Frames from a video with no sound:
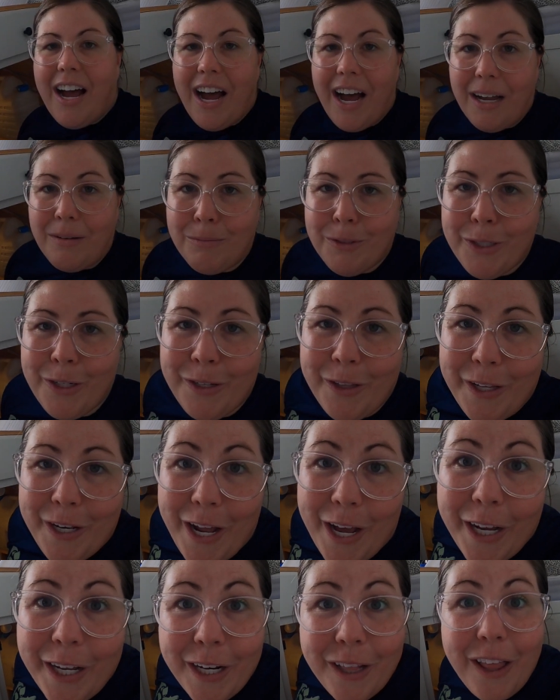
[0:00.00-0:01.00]
I'm certainly
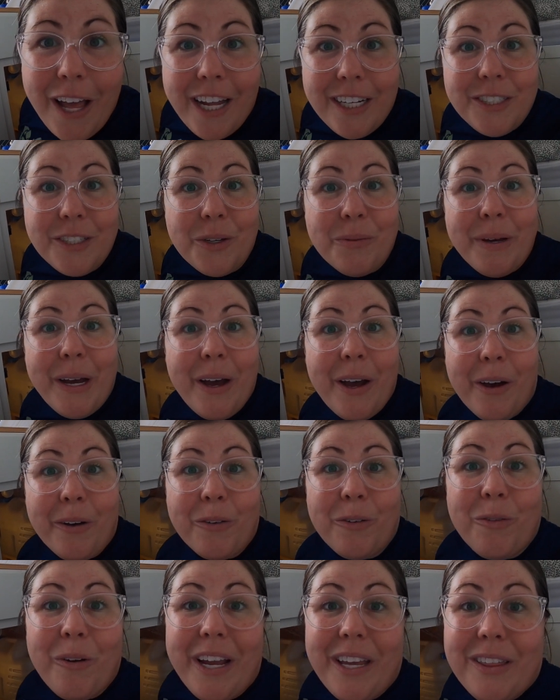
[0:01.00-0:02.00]
not going to lie to you about how
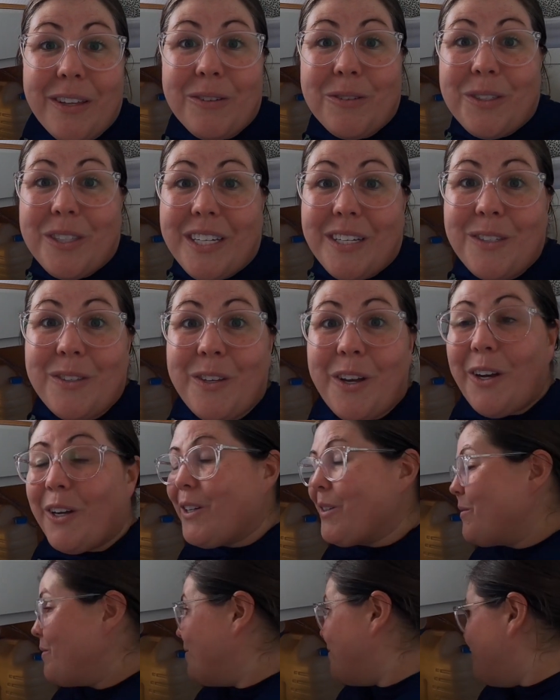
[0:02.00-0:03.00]
great those things are.